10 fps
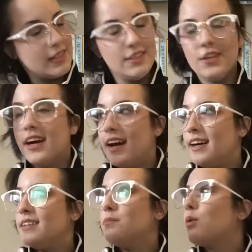but in your
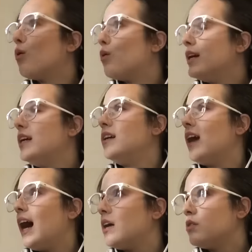head, point
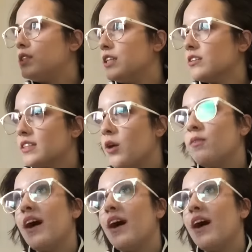out to yourself